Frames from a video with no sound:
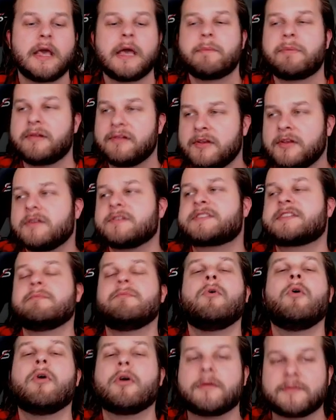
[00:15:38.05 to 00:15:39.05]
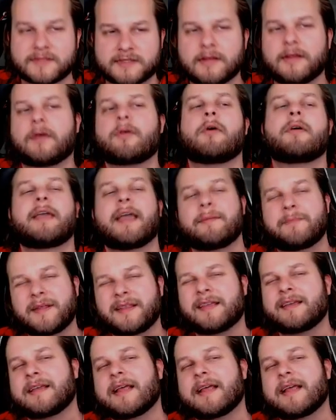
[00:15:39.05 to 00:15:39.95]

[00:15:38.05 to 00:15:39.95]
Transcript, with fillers: But you know, some more. So like, okay, but